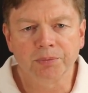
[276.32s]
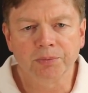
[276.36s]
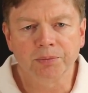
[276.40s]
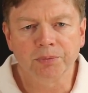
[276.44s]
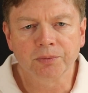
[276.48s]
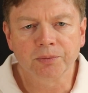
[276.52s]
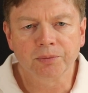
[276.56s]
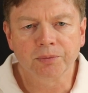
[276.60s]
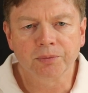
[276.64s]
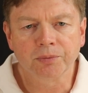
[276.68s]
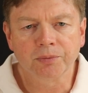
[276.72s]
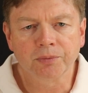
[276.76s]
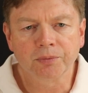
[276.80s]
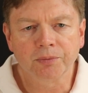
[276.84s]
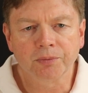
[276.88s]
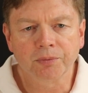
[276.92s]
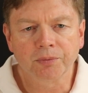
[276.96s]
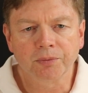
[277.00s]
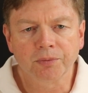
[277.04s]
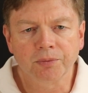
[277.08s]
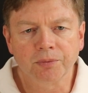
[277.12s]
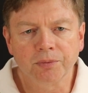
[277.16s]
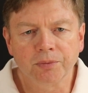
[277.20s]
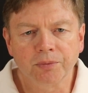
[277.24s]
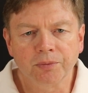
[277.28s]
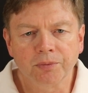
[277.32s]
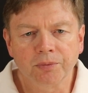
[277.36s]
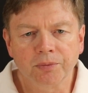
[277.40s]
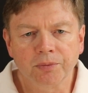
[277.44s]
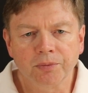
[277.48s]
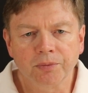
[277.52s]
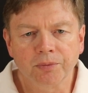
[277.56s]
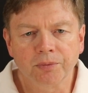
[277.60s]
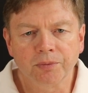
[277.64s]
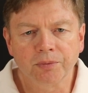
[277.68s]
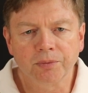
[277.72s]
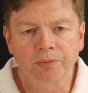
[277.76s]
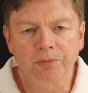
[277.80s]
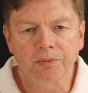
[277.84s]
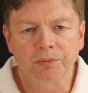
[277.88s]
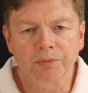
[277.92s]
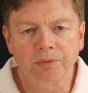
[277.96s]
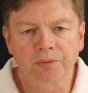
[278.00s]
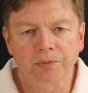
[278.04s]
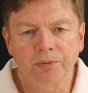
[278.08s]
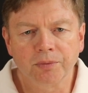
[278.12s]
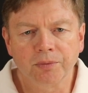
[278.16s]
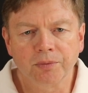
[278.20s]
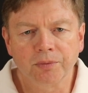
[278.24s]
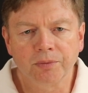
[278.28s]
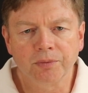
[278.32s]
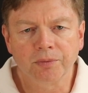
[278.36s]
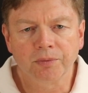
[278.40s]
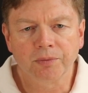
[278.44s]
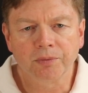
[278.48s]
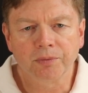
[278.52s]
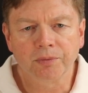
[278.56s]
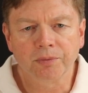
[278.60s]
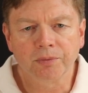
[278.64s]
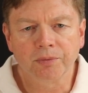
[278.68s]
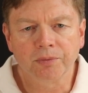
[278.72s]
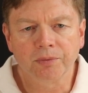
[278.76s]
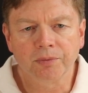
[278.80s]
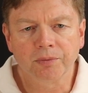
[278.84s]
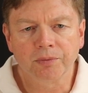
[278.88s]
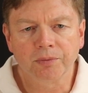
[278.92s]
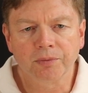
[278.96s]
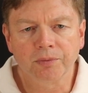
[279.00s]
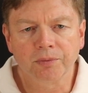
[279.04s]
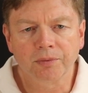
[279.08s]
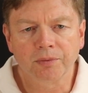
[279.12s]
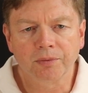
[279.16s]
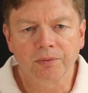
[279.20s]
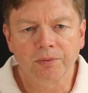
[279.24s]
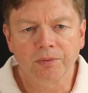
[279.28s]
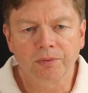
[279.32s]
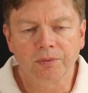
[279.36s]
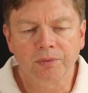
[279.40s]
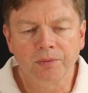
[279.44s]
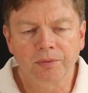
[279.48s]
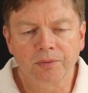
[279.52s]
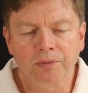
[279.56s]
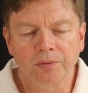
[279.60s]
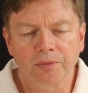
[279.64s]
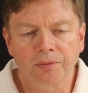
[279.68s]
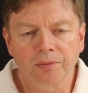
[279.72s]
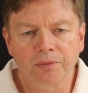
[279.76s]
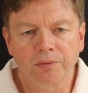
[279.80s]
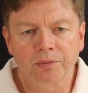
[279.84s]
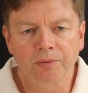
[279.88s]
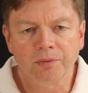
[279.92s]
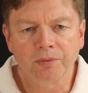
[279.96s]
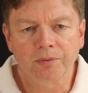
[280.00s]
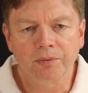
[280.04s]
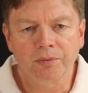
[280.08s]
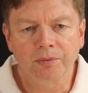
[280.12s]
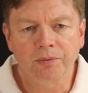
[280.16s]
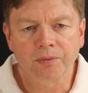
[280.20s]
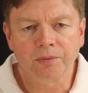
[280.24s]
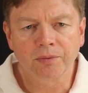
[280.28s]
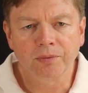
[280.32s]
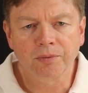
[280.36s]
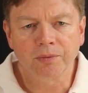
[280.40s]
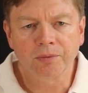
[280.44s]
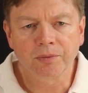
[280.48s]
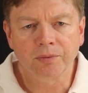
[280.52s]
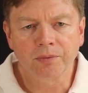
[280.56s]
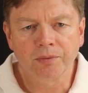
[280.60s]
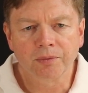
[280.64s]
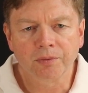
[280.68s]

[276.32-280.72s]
Nothing is said.